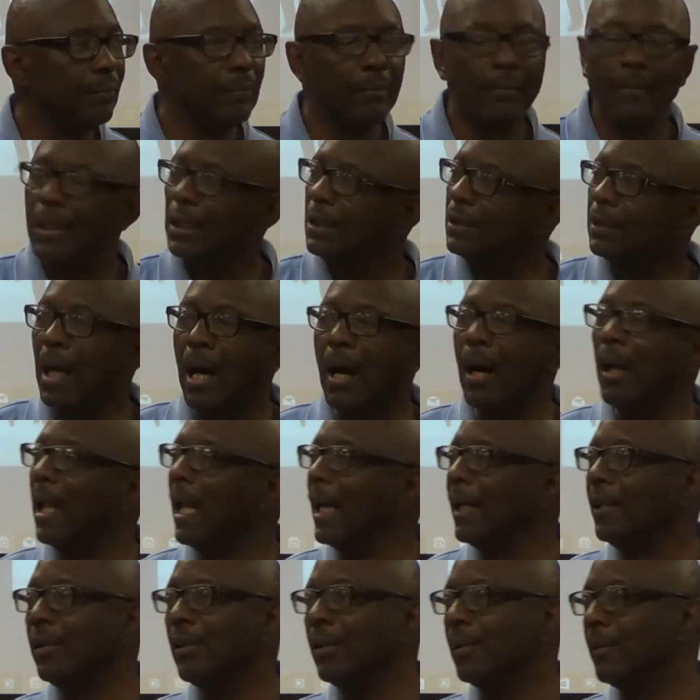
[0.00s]
That's all
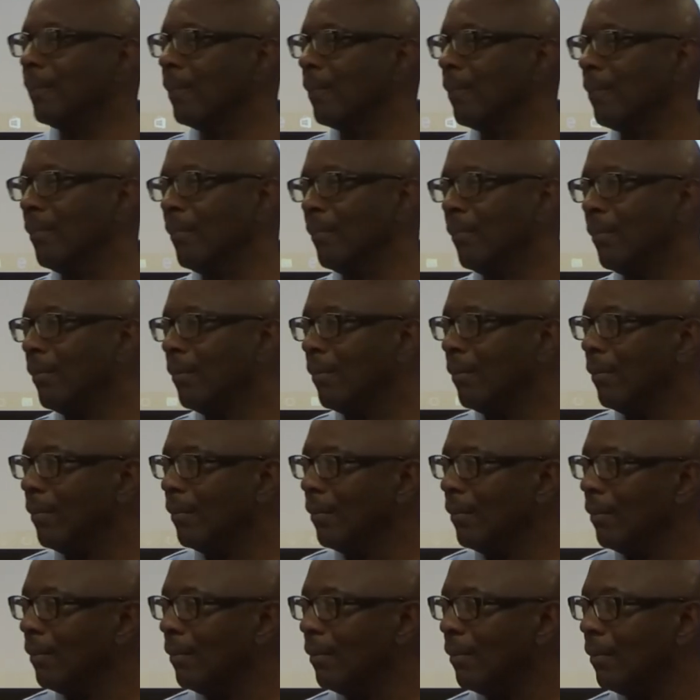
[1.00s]
I
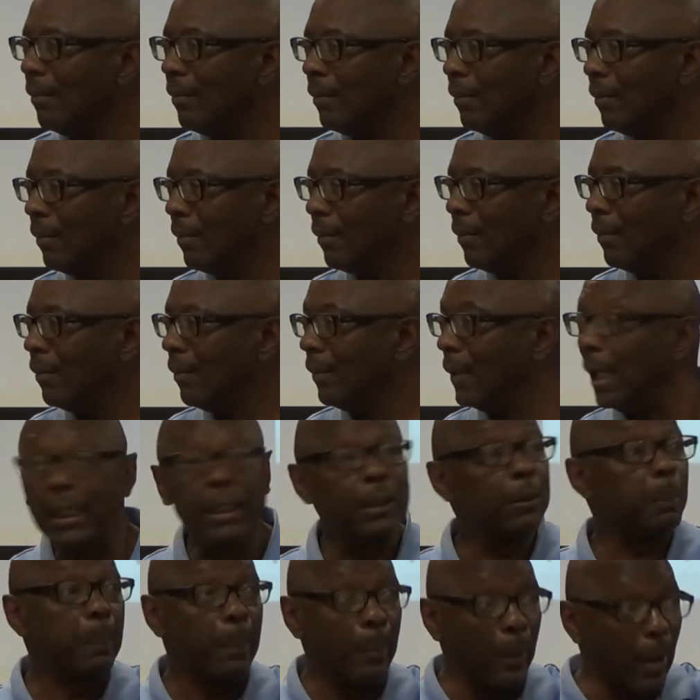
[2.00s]
do.
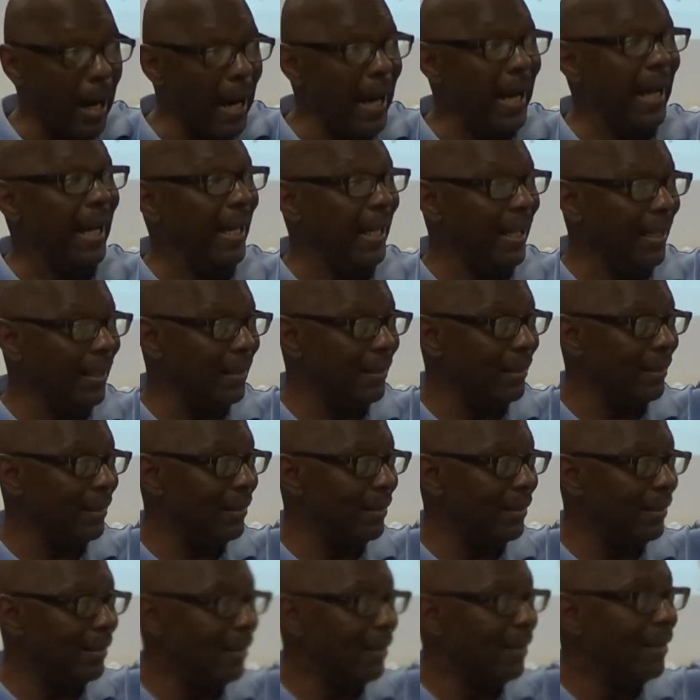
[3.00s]
Is pray,
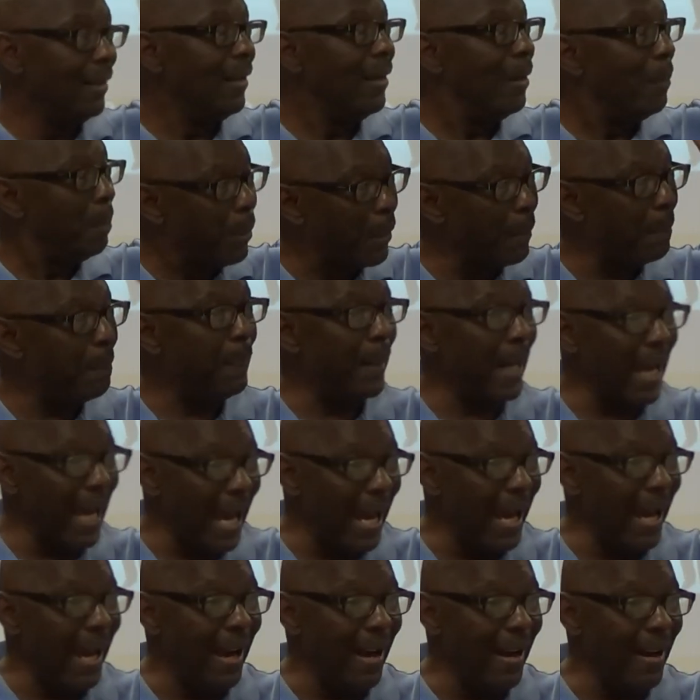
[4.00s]

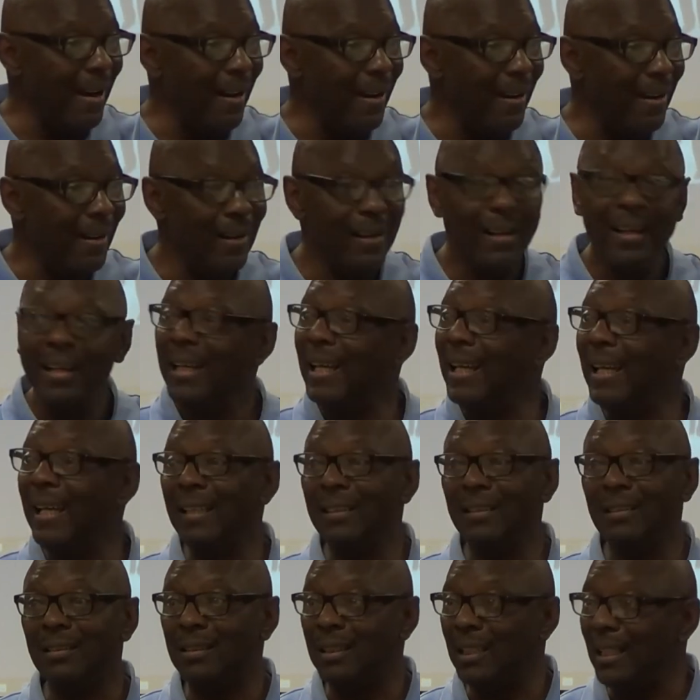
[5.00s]
prepare,
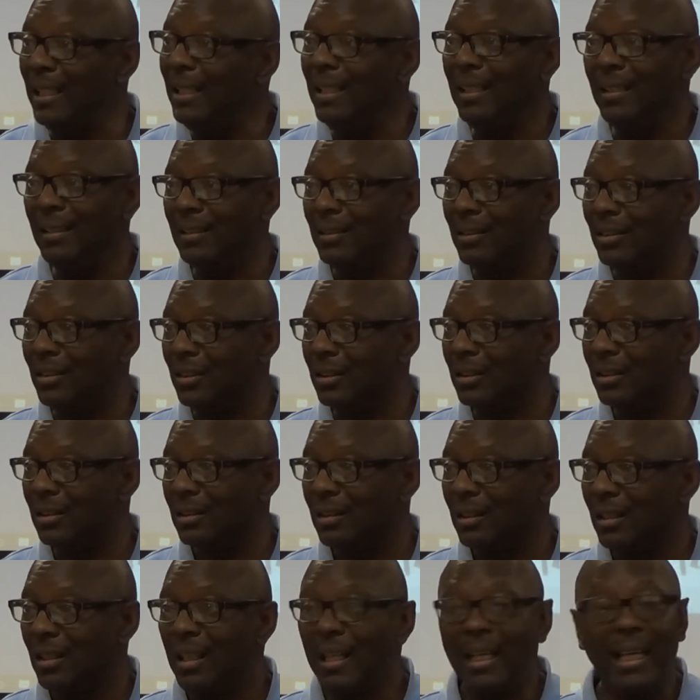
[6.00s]
and teach.
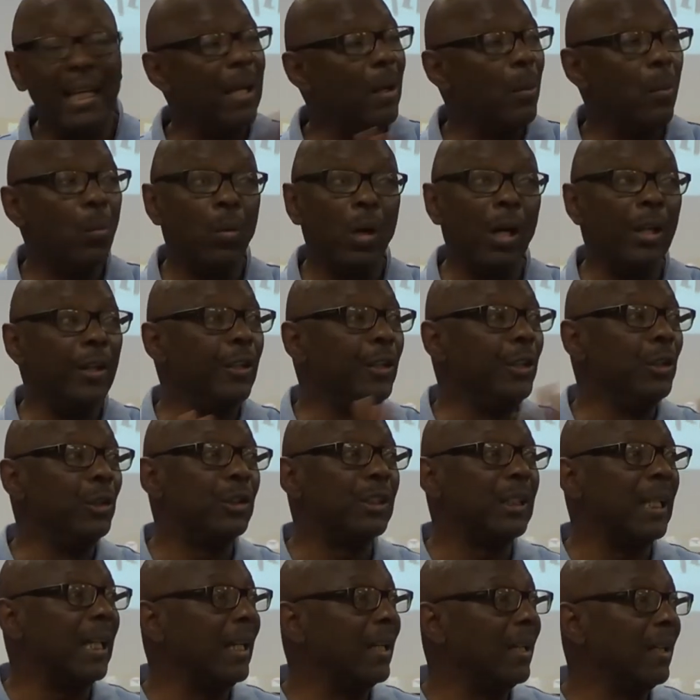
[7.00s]
And whether you
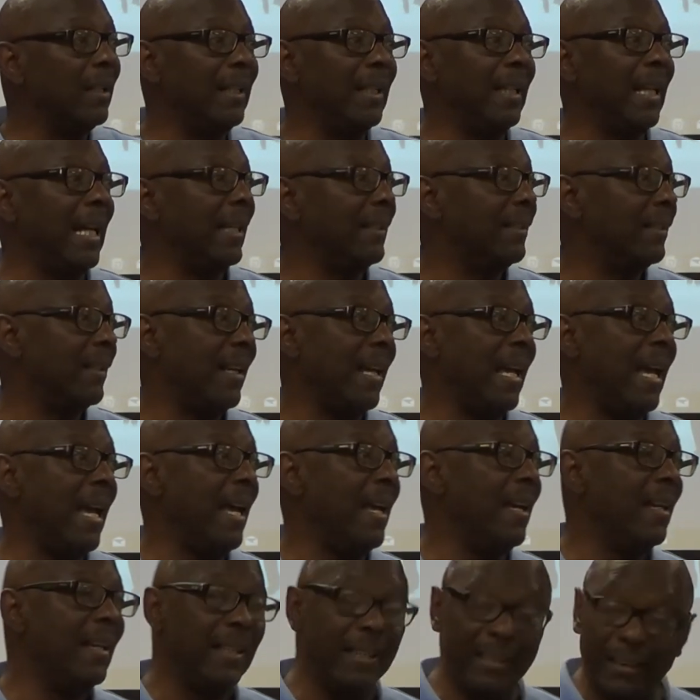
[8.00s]
stay clean after
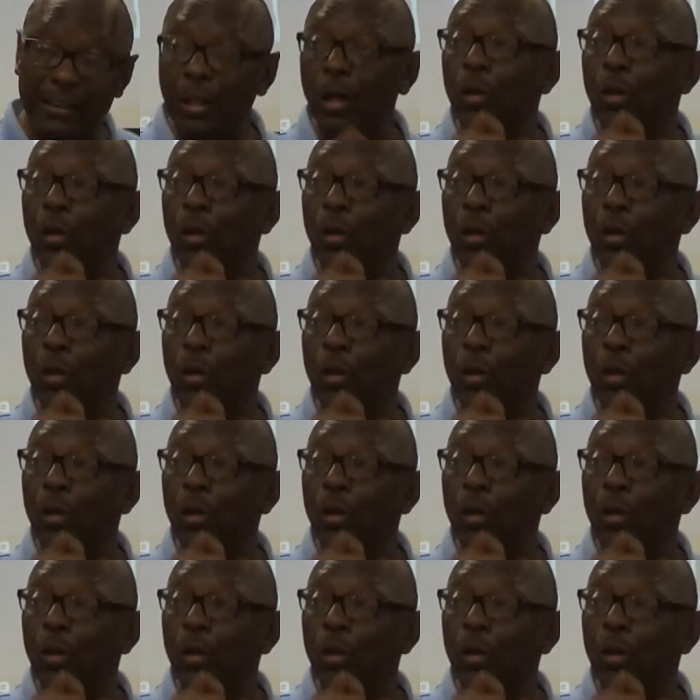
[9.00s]
that is